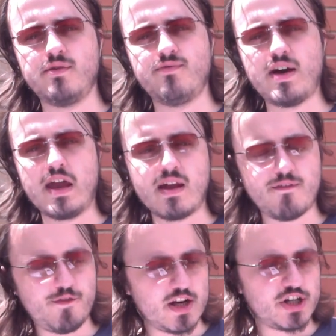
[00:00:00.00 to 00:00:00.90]
they
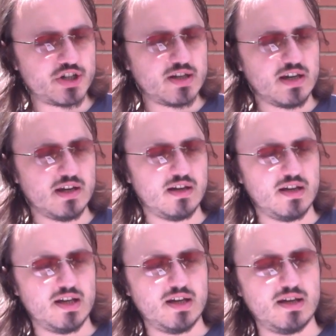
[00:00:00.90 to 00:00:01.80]
finished
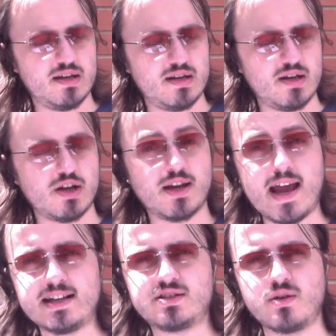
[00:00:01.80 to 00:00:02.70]

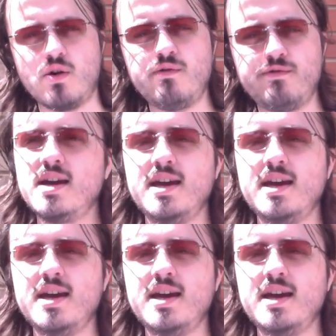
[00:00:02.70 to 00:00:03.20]
Kasdan off.